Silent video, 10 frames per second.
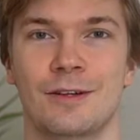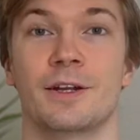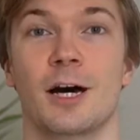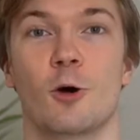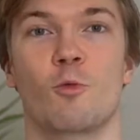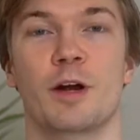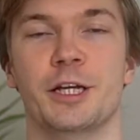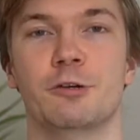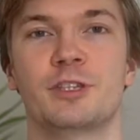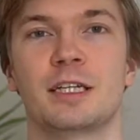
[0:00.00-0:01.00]
Now, when
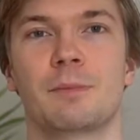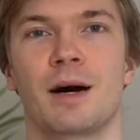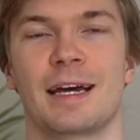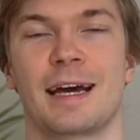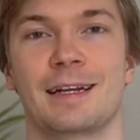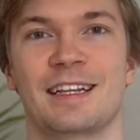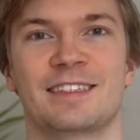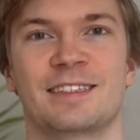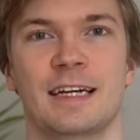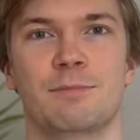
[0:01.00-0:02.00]
using my
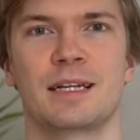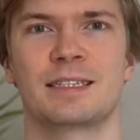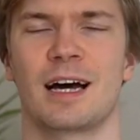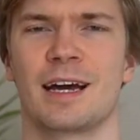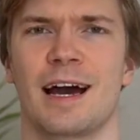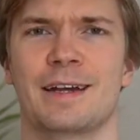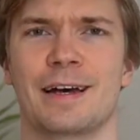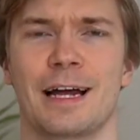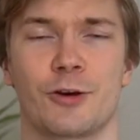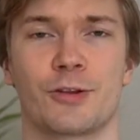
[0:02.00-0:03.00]
headless CMS, I
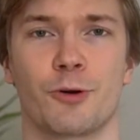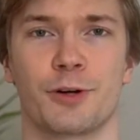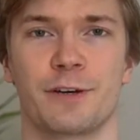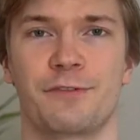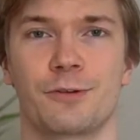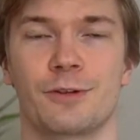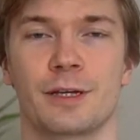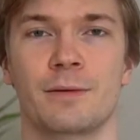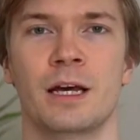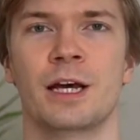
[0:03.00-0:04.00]
had a lot more
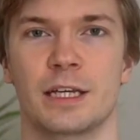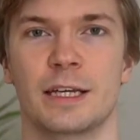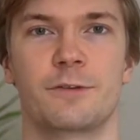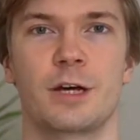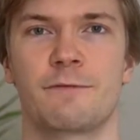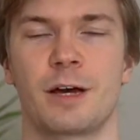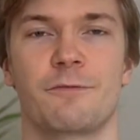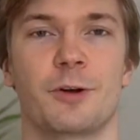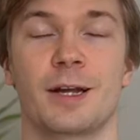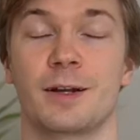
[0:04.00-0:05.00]
difficulty. If you have
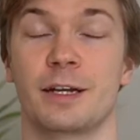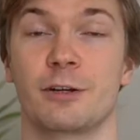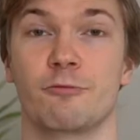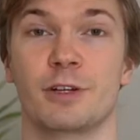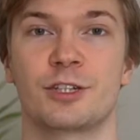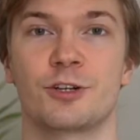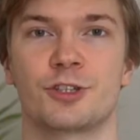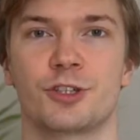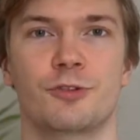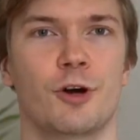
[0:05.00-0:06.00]
ever done any
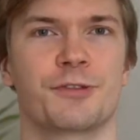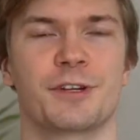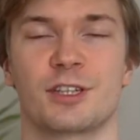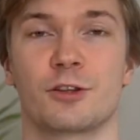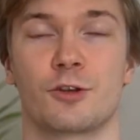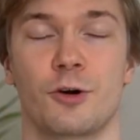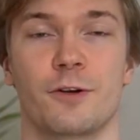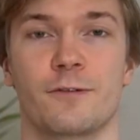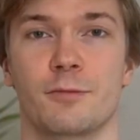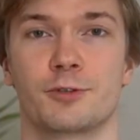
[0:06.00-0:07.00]
research, you know there's a ton
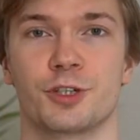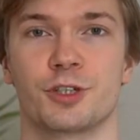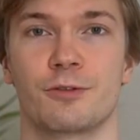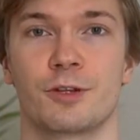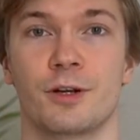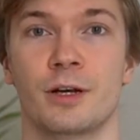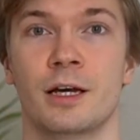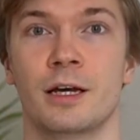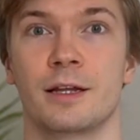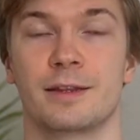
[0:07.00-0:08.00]
of options out there.
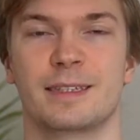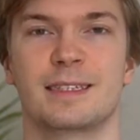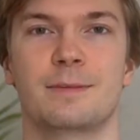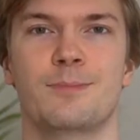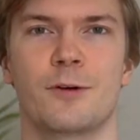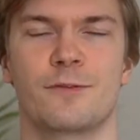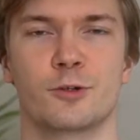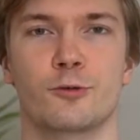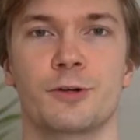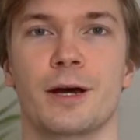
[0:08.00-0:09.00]
This is
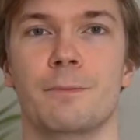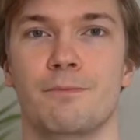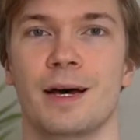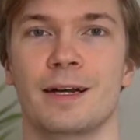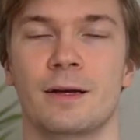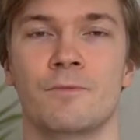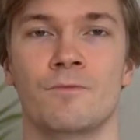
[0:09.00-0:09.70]
both good and bad.